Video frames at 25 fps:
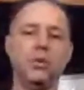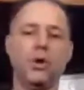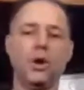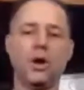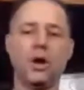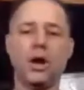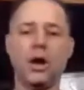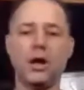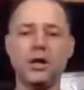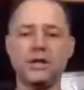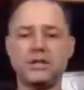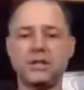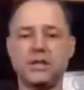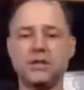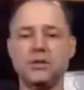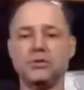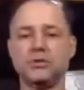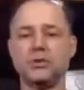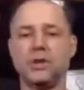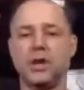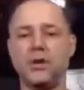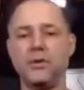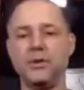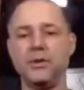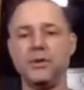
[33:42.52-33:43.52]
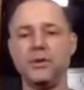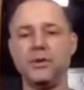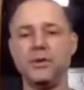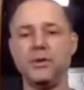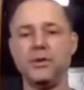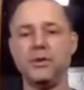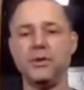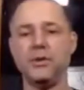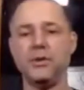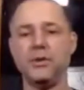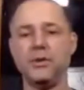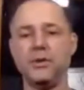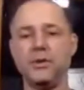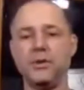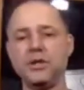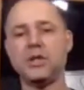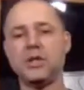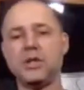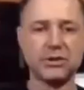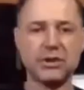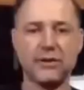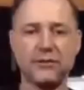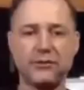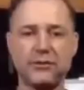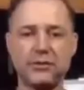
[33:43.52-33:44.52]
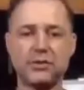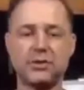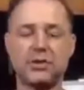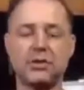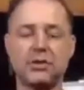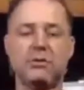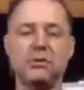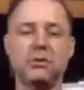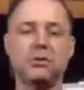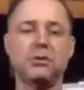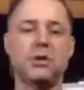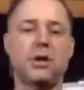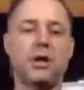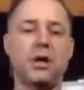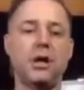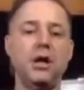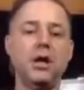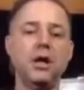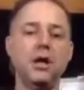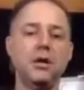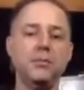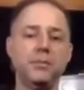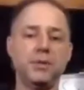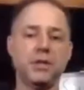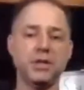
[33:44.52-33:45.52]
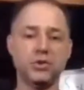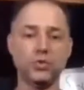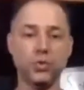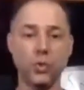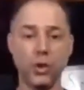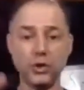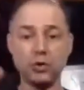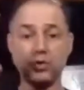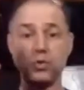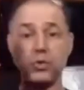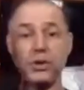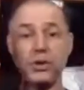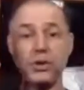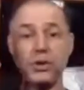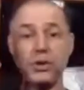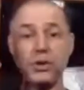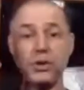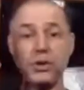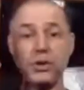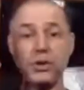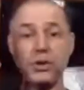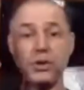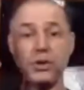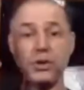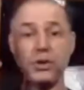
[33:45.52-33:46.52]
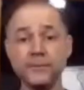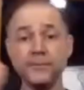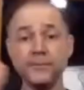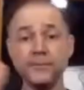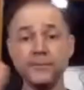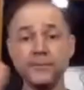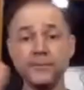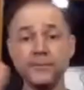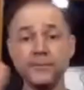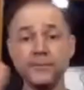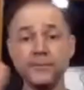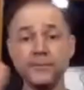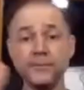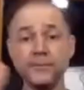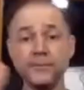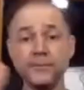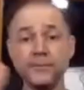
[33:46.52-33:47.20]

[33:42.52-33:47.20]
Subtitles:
skills are. We need to understand what soft skills are, because once we do, then